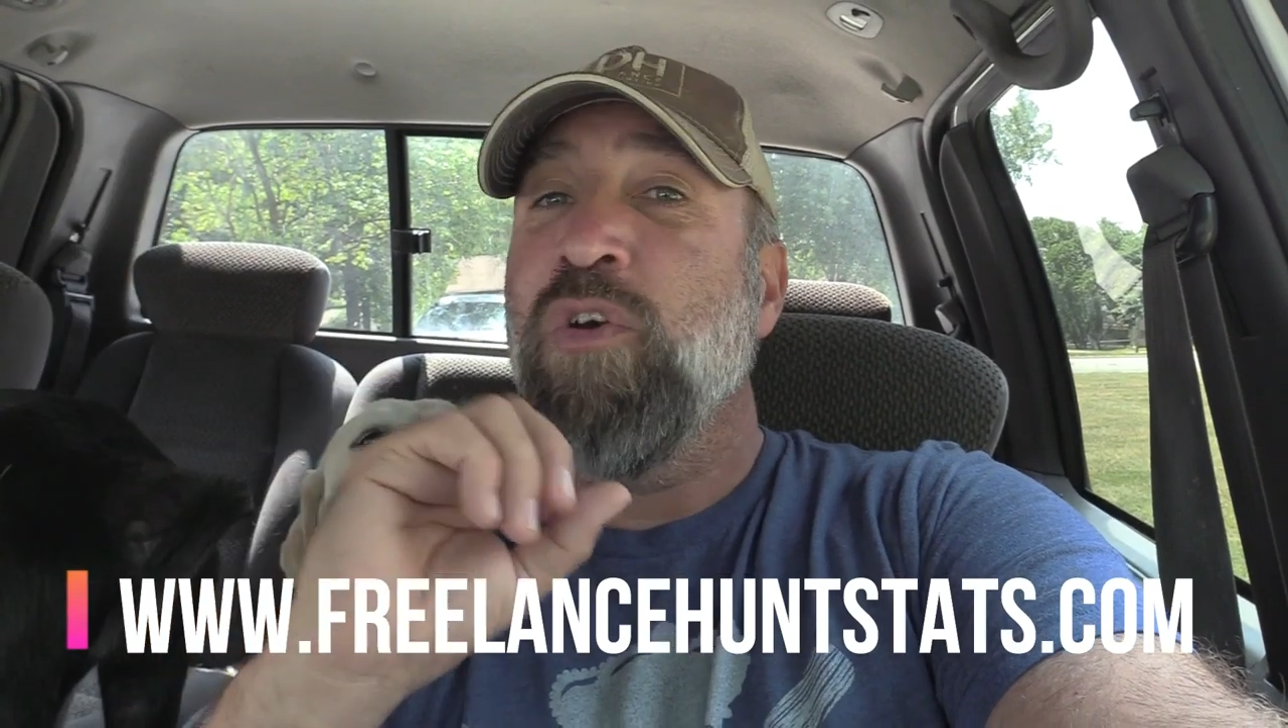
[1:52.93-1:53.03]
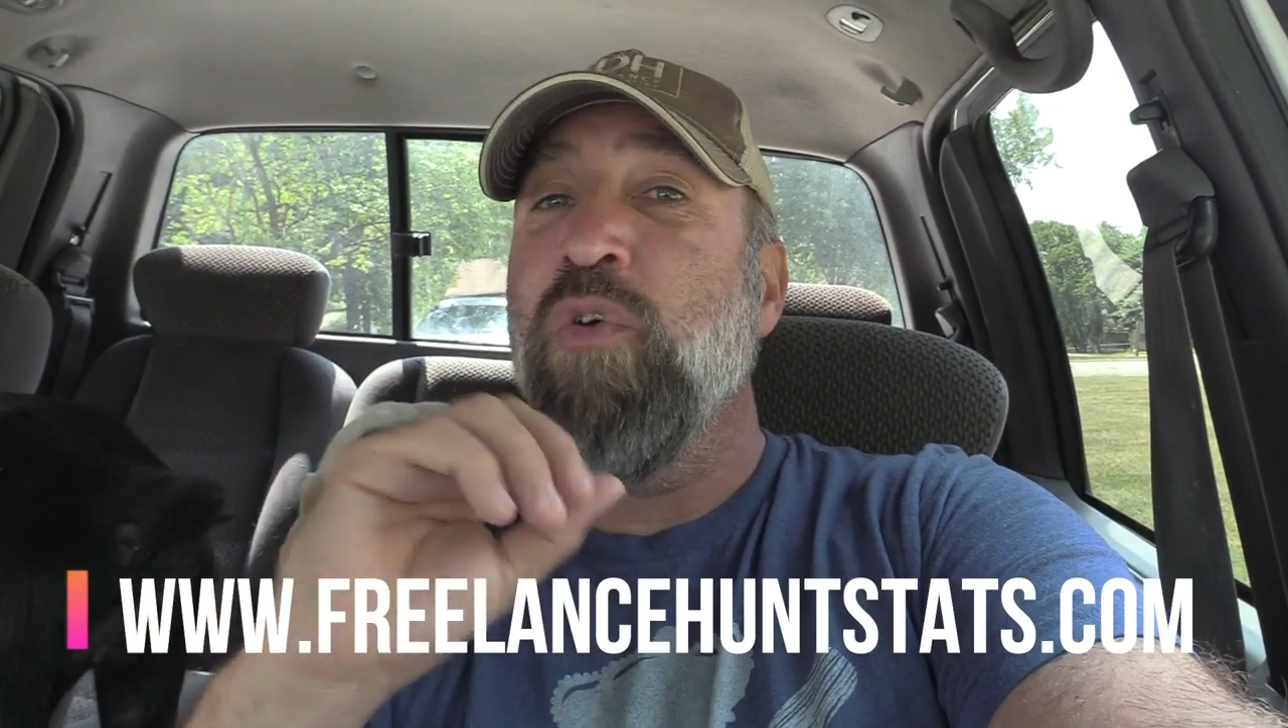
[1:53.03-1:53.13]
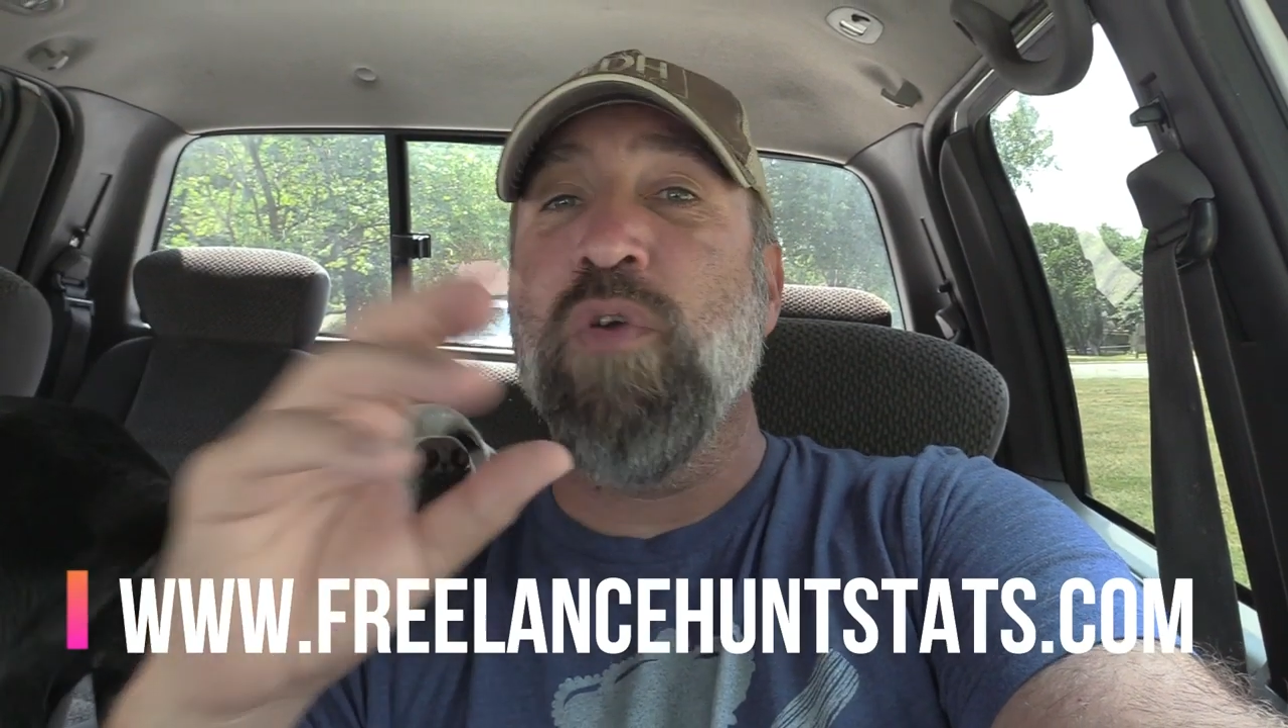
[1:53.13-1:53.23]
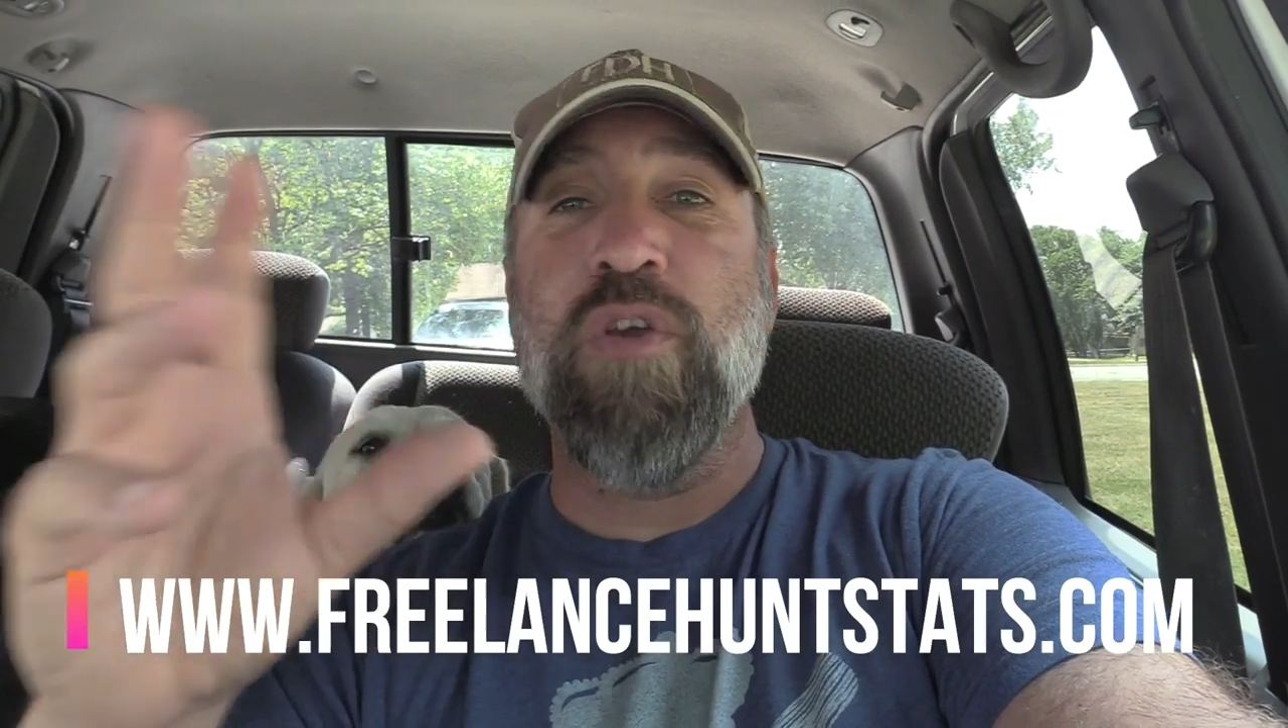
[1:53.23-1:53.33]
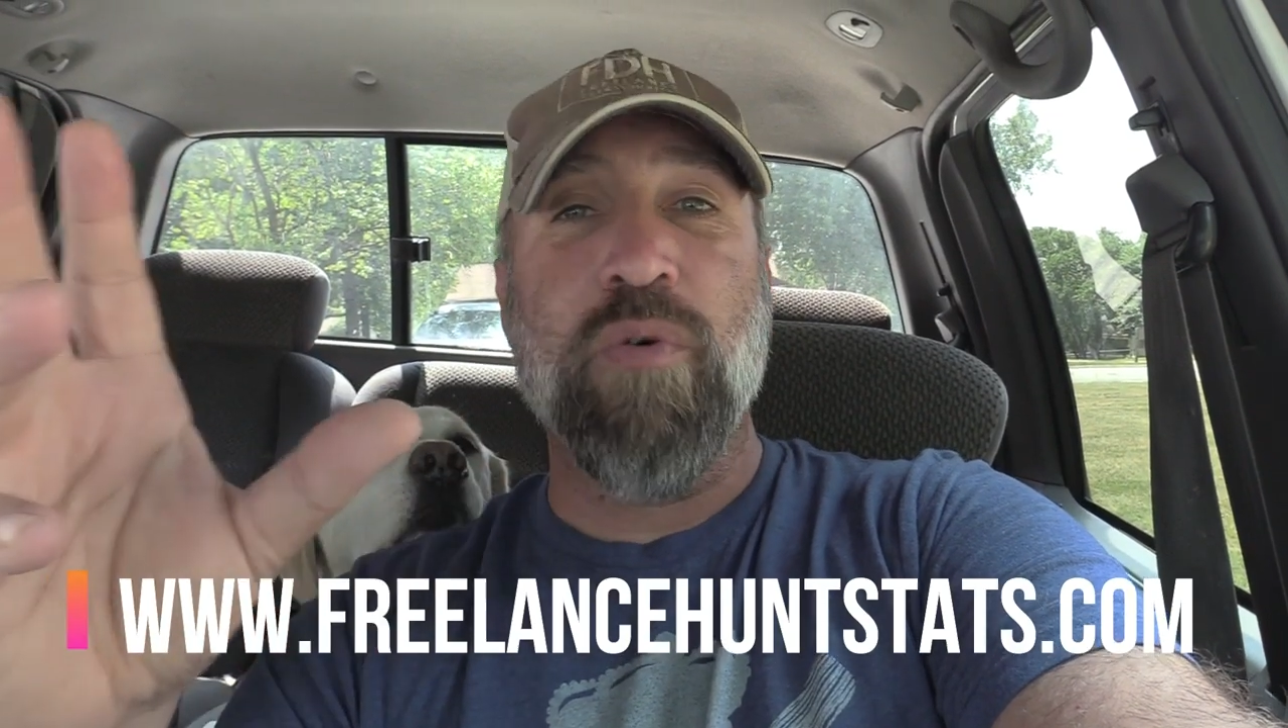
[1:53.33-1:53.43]

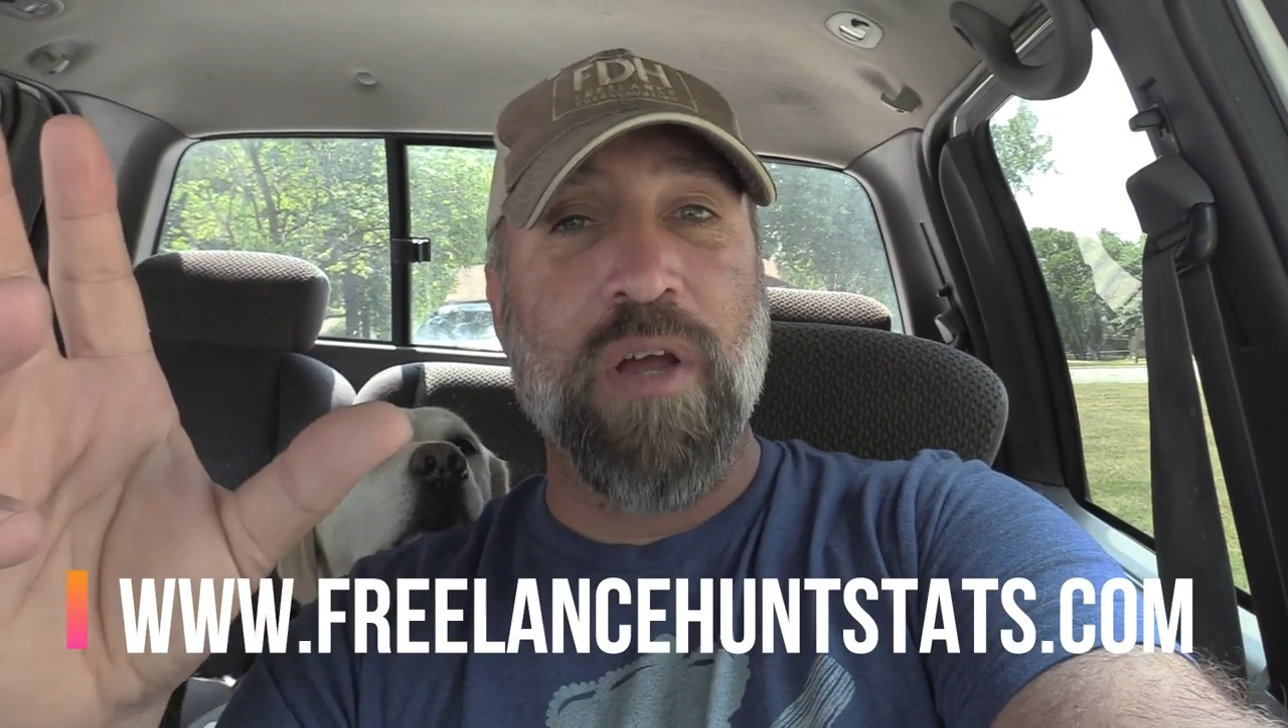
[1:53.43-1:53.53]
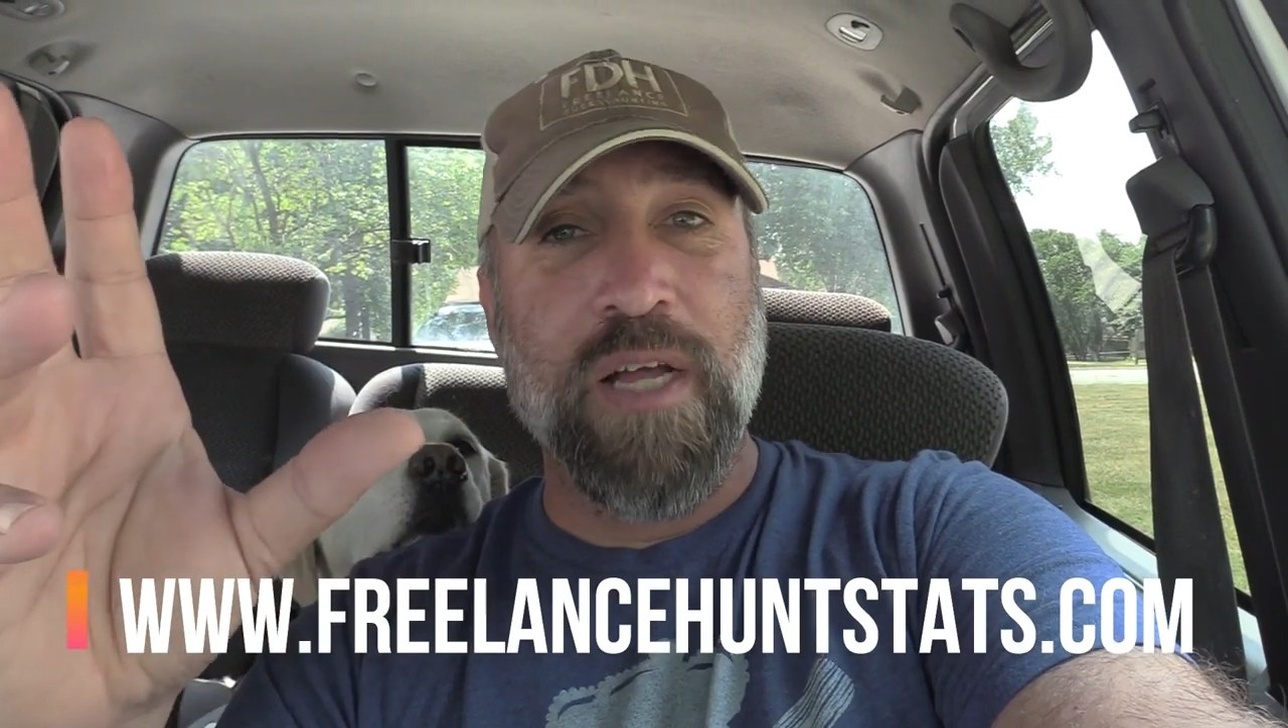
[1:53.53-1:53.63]
who you were